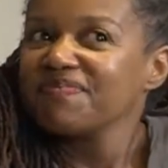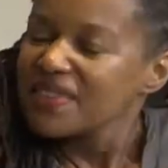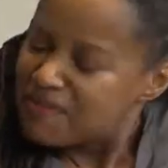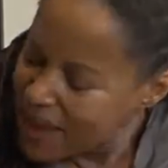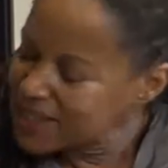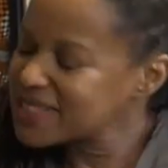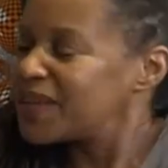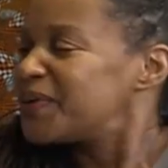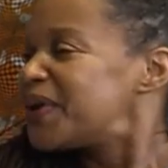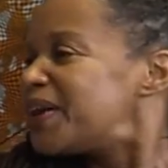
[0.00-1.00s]
the banks
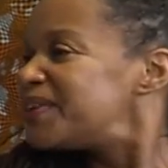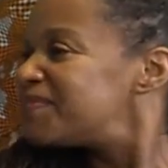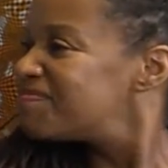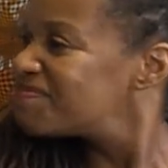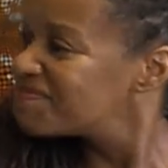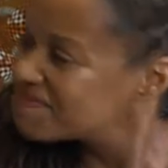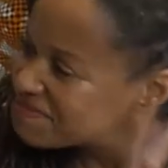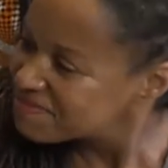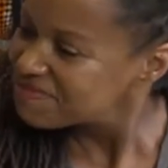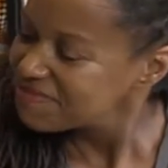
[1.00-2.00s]
there were,
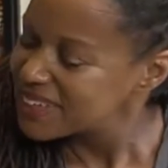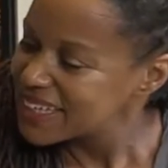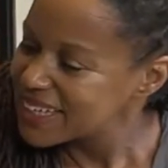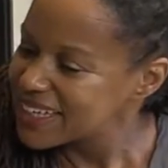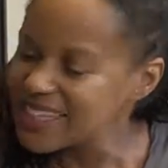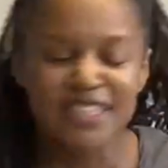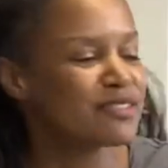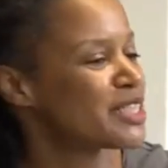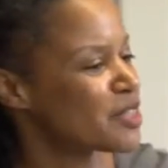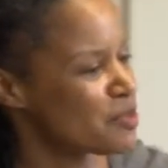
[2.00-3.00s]
its
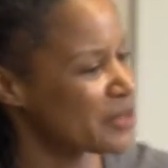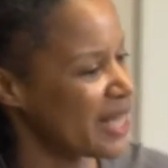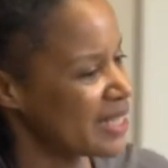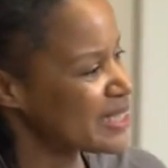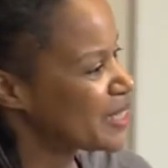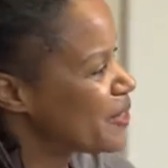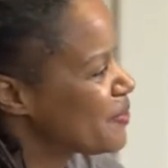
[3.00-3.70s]
original place.